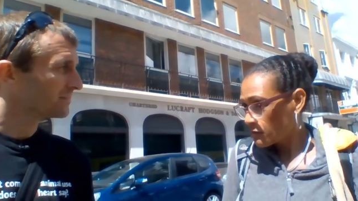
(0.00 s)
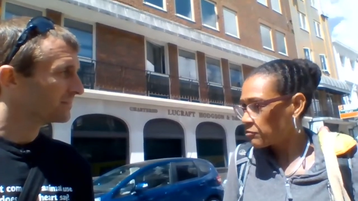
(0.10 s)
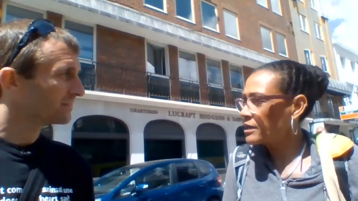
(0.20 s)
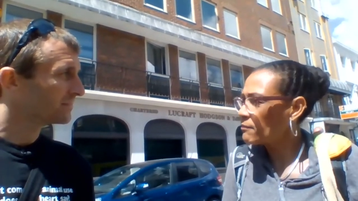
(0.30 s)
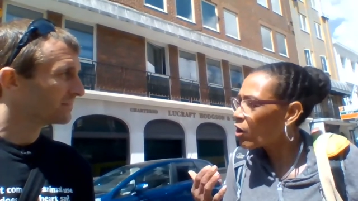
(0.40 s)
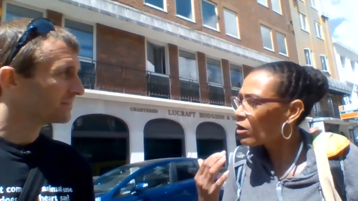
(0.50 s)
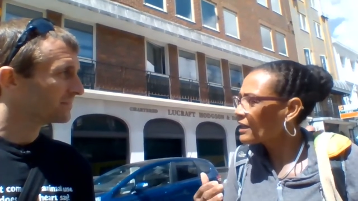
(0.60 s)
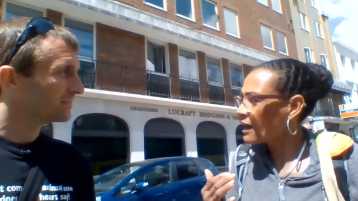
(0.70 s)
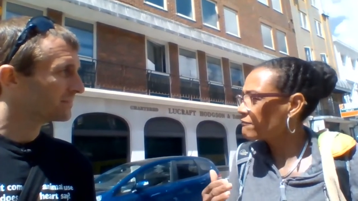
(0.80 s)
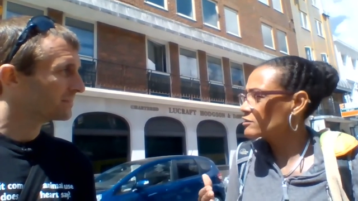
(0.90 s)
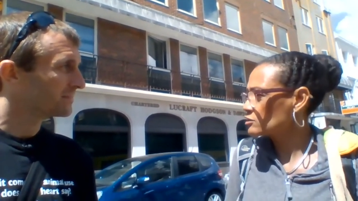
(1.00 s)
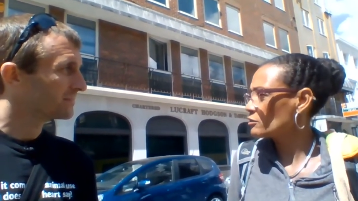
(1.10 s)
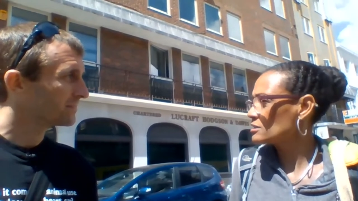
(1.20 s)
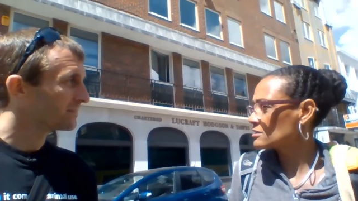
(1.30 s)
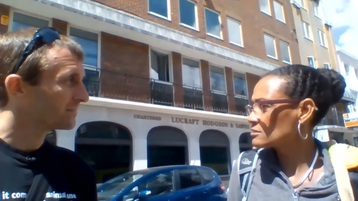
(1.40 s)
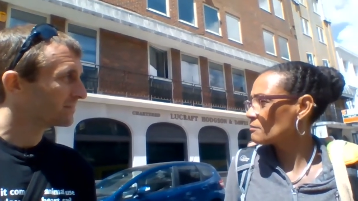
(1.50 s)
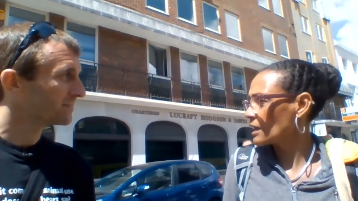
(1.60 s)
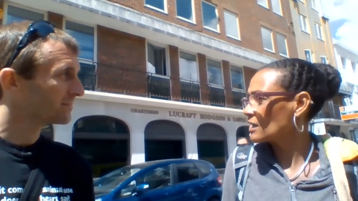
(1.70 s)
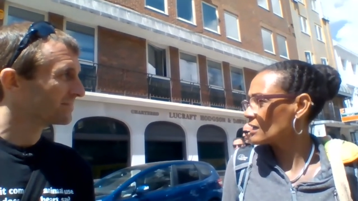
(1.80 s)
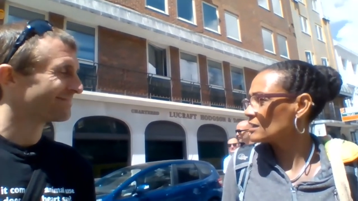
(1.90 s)
Speaker 1: We all have a choice to
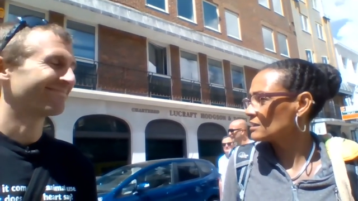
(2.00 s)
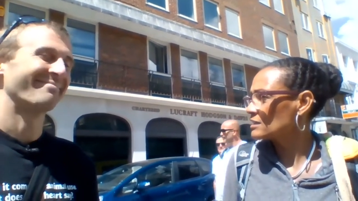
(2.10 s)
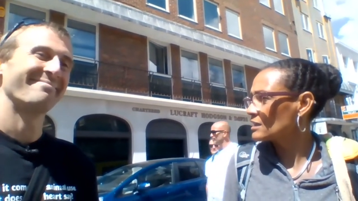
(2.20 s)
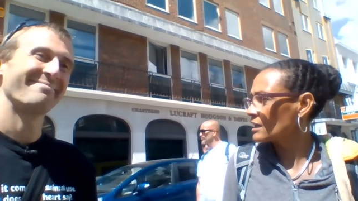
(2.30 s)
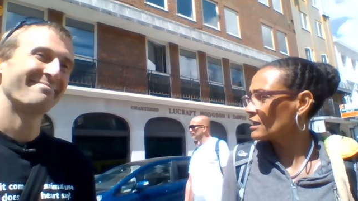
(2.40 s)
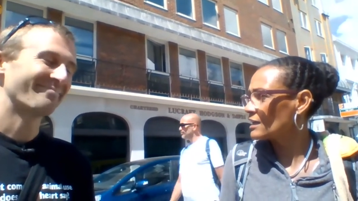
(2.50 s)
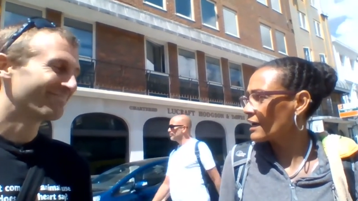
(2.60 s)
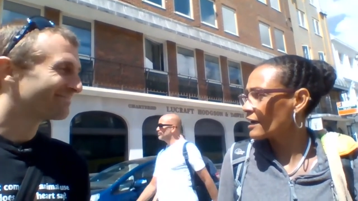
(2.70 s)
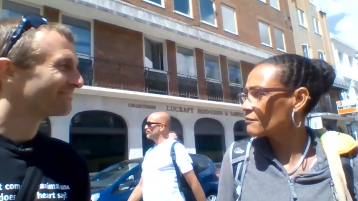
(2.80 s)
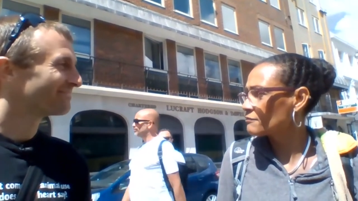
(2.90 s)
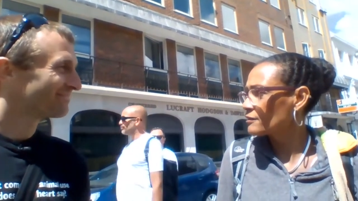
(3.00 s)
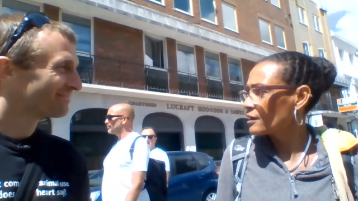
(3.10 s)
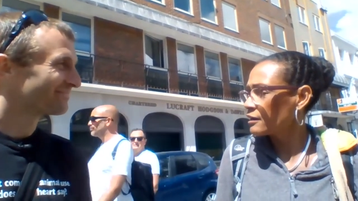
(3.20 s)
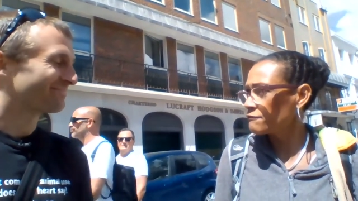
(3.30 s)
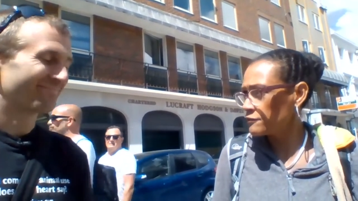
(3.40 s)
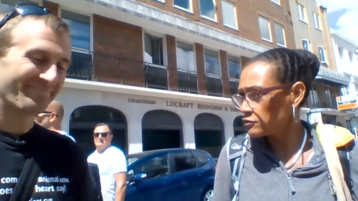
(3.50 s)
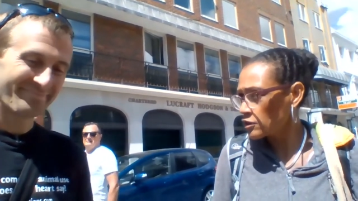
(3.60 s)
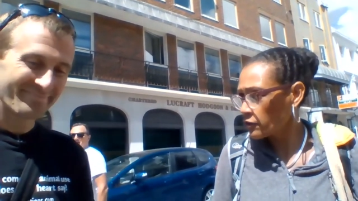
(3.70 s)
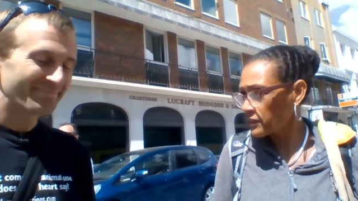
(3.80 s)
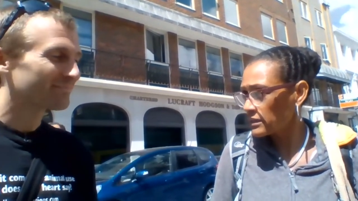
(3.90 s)
make in, in life. If you
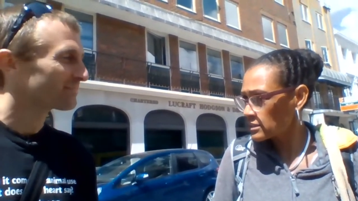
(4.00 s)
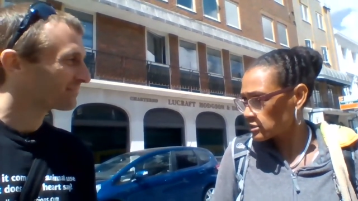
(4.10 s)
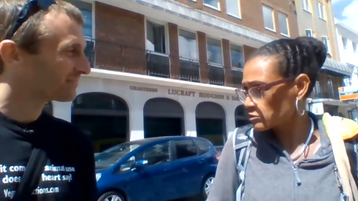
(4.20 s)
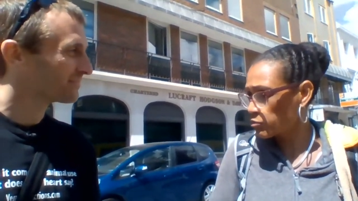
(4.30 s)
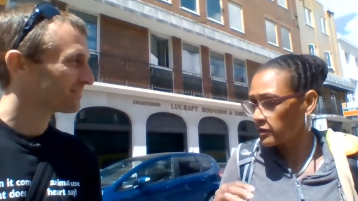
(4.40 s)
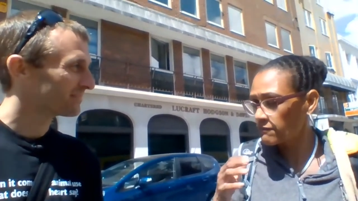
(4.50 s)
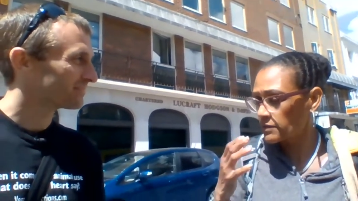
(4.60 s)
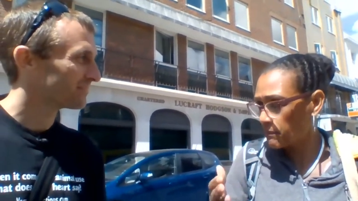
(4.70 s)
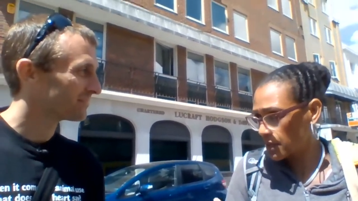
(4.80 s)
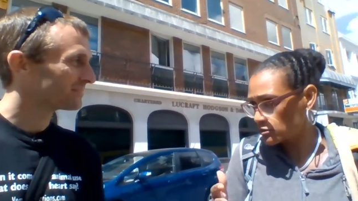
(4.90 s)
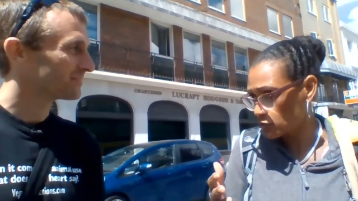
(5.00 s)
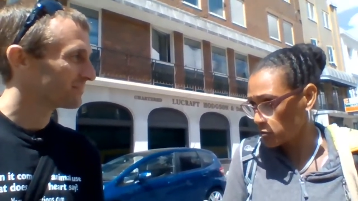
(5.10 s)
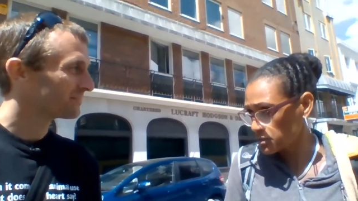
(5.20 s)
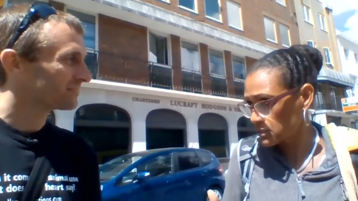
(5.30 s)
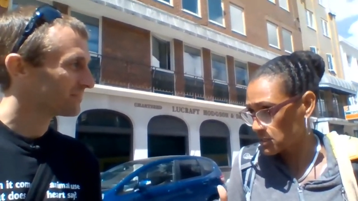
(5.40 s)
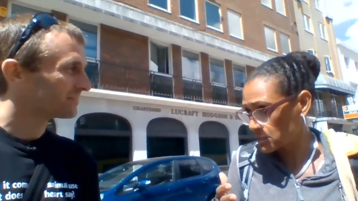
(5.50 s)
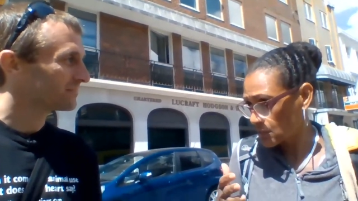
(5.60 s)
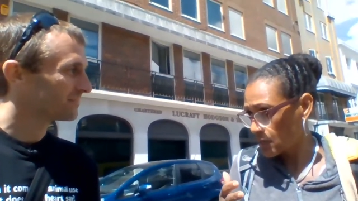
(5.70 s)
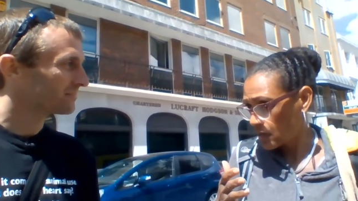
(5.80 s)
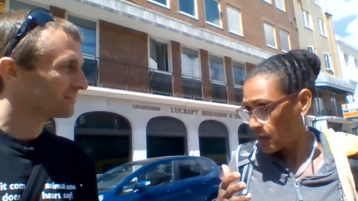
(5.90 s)
know that this is one of the biggest causes
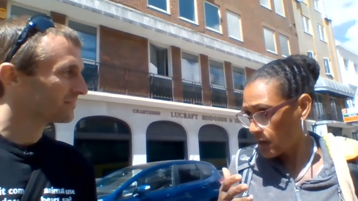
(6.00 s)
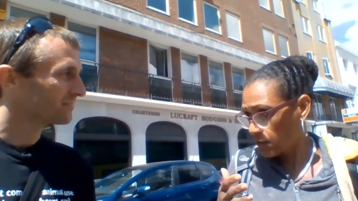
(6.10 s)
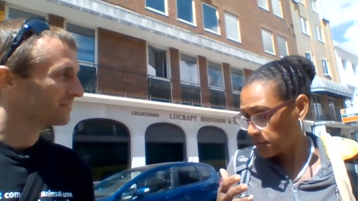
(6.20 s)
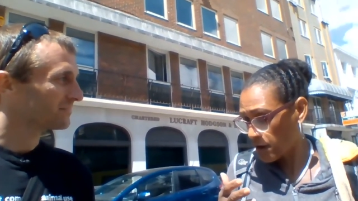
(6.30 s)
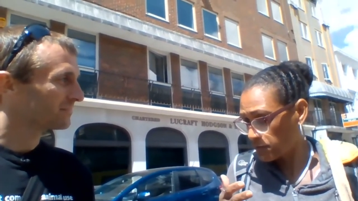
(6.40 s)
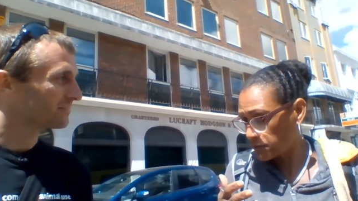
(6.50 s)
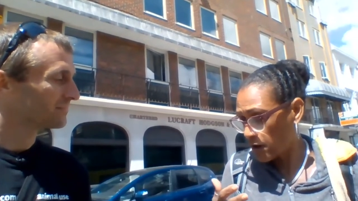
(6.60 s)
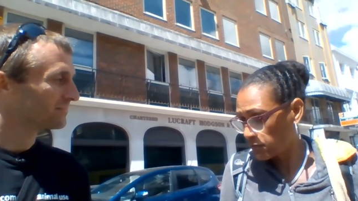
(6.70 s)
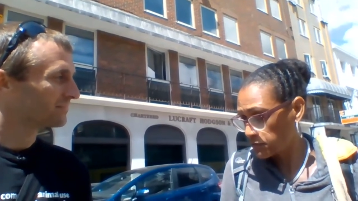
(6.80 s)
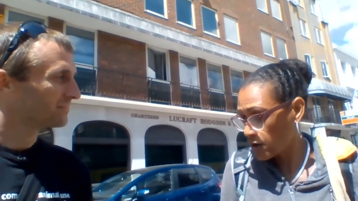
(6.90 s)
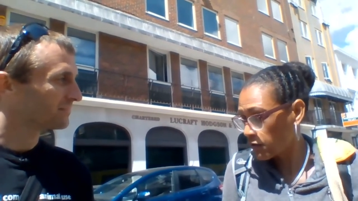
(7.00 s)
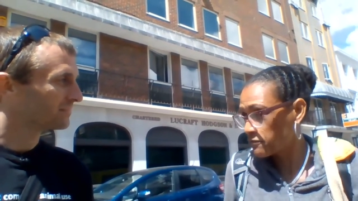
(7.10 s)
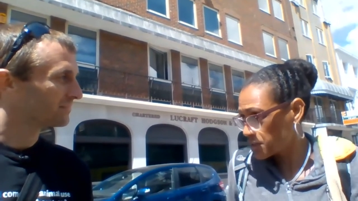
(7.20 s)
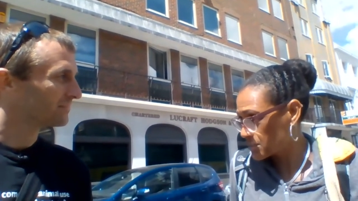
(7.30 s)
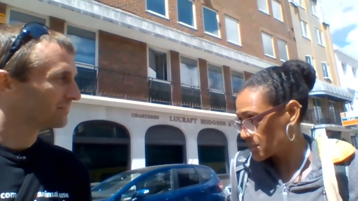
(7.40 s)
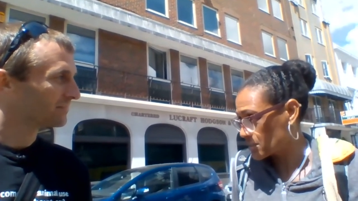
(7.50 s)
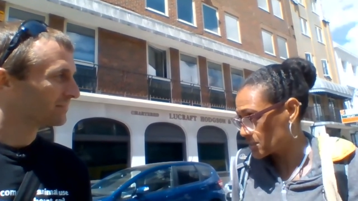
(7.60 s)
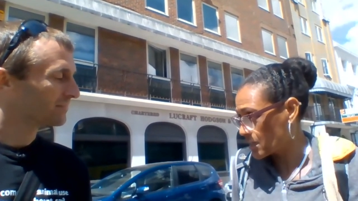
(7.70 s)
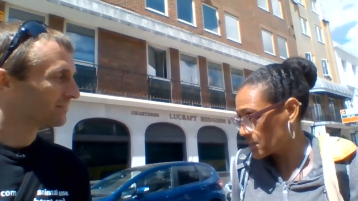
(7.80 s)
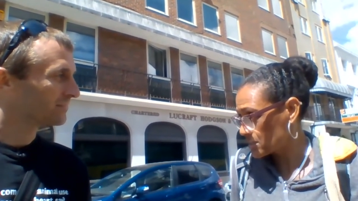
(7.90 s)
of, of, of, of this
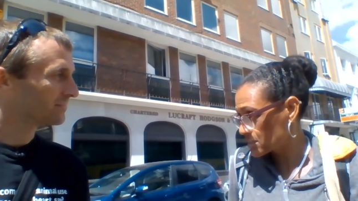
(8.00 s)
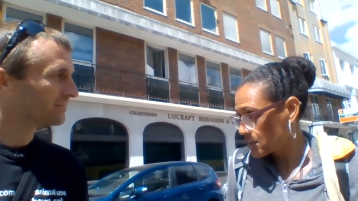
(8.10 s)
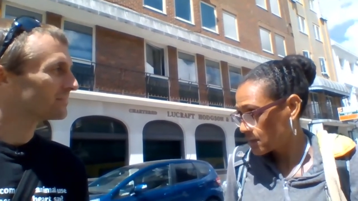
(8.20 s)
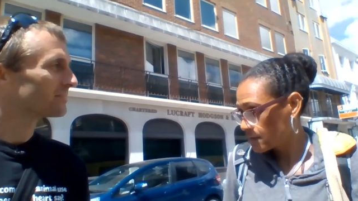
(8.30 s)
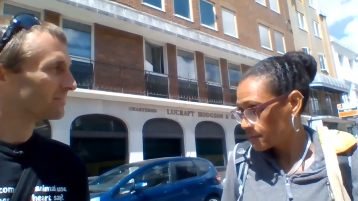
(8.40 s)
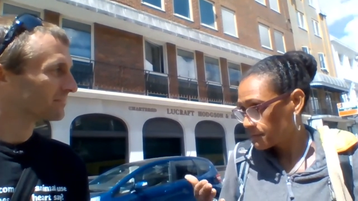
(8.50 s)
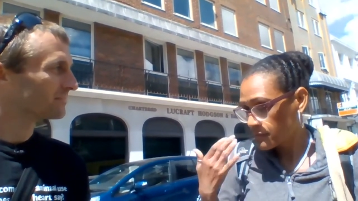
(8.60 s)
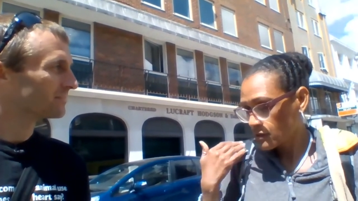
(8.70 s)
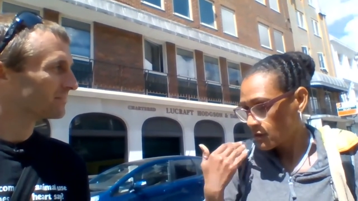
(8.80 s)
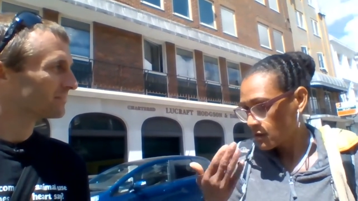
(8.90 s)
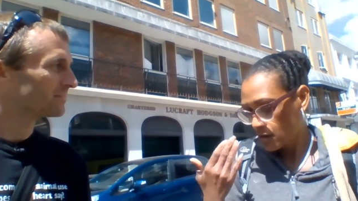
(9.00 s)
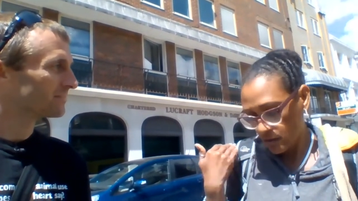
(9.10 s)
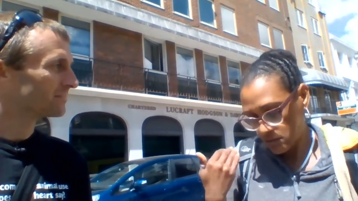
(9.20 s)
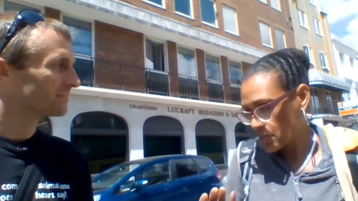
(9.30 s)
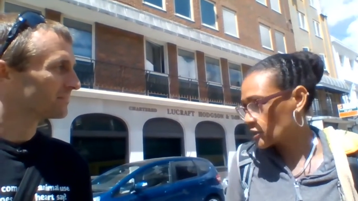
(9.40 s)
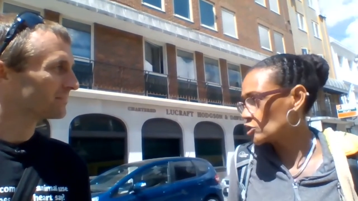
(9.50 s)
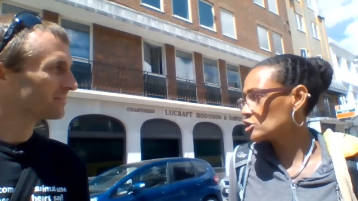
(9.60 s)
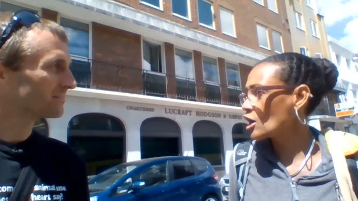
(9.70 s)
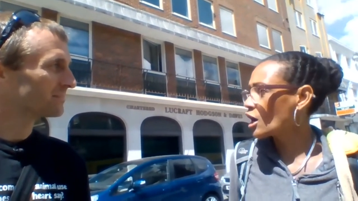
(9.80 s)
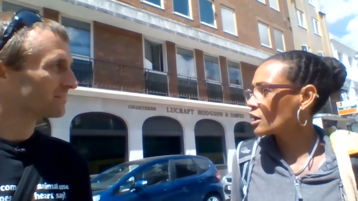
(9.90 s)
disease, take stop.